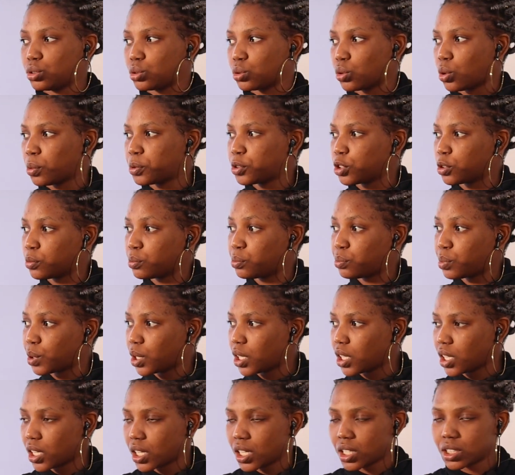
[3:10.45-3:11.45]
So option B
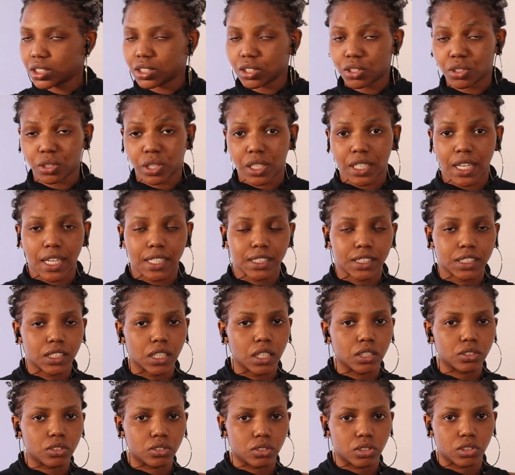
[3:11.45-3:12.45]
is the correct
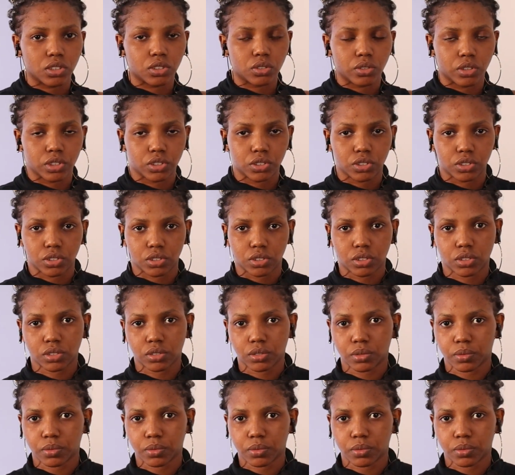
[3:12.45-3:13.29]
answer to this question.